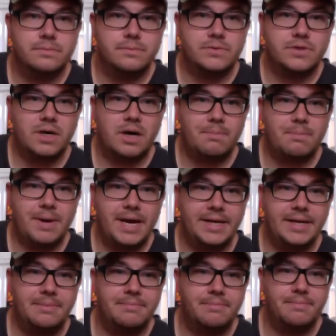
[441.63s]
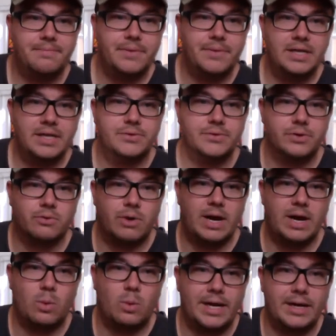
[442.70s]
Tom Petty, Into the
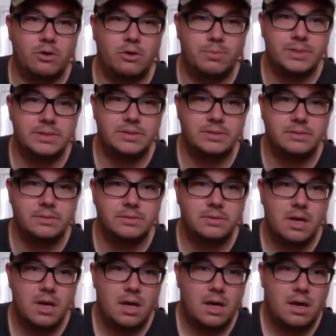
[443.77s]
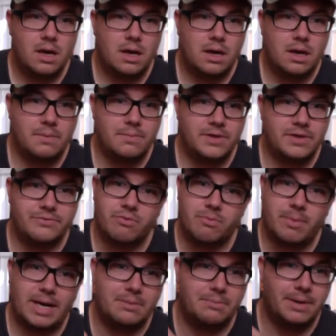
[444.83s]
Great Wide Open. This
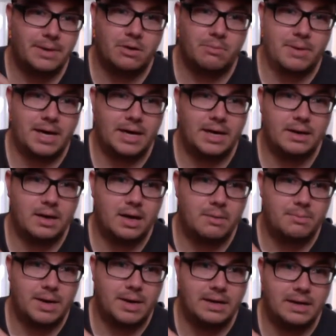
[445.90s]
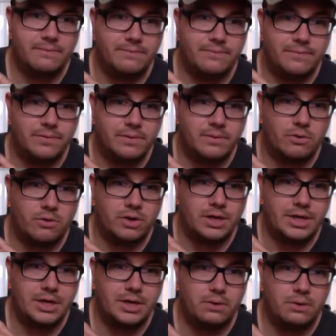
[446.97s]
reminded me of my
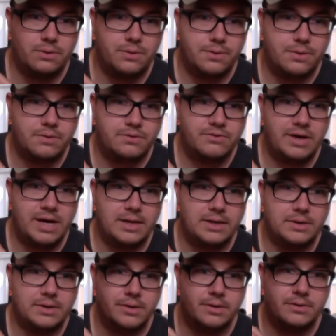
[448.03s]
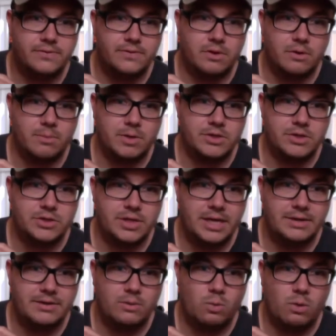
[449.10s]
early youth, childhood so much.
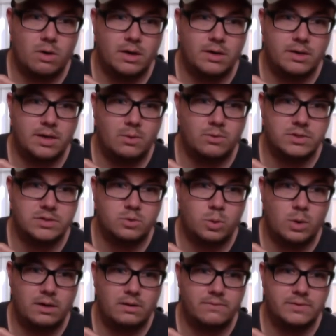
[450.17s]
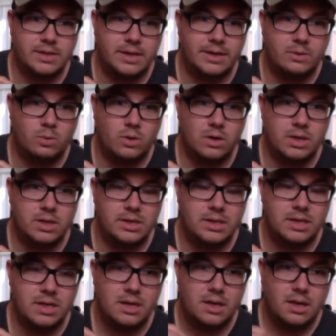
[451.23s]
91, I was 12 in 91.
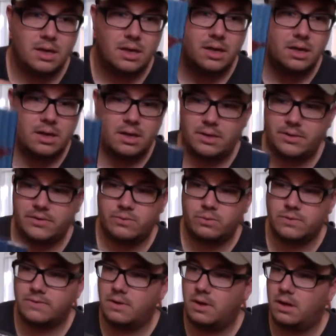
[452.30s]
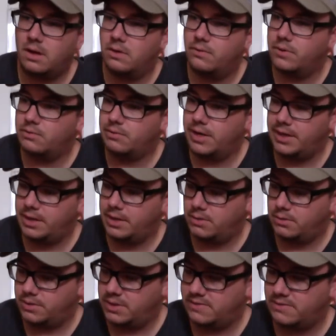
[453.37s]
And this was all over the
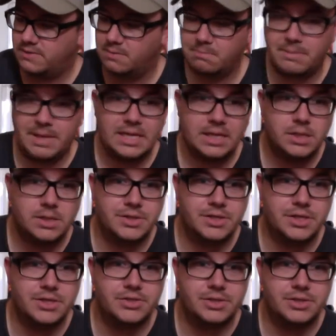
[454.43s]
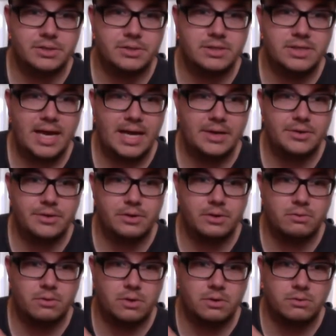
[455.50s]
radio, and this is a mint condition, 10
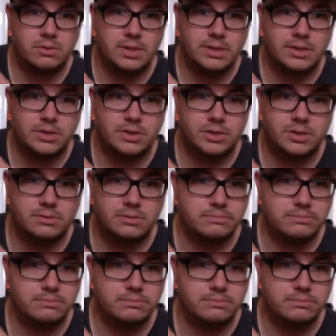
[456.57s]
euro edition,